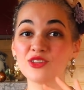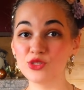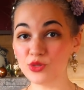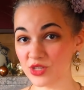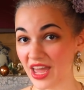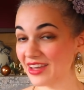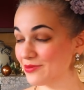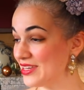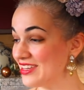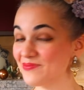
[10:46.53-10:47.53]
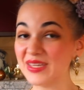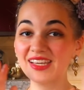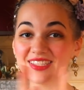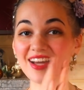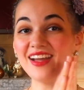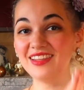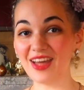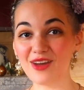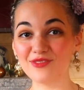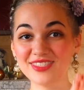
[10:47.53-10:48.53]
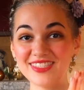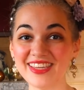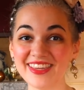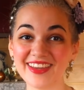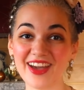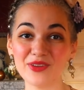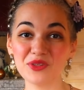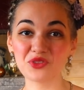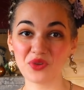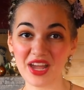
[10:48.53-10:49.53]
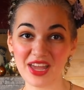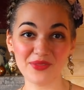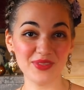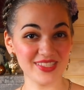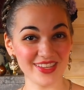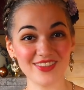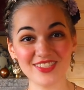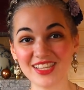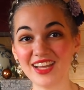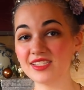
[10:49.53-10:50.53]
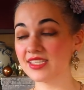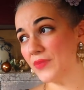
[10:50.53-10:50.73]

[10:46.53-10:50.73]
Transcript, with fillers: do tag me because I love seeing how you try out these hairstyles,